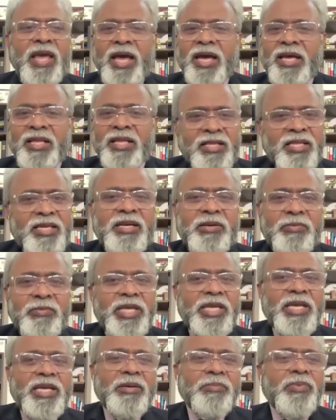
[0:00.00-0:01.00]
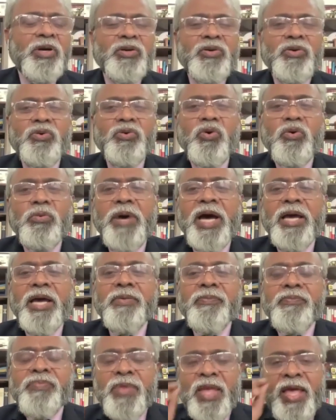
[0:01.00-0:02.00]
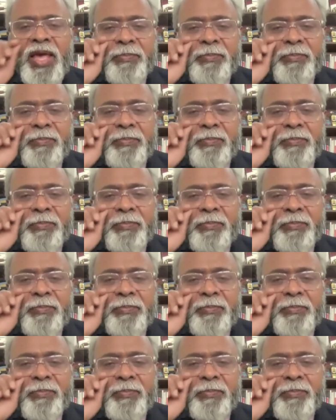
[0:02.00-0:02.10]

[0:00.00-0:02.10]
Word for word: and then be able to go back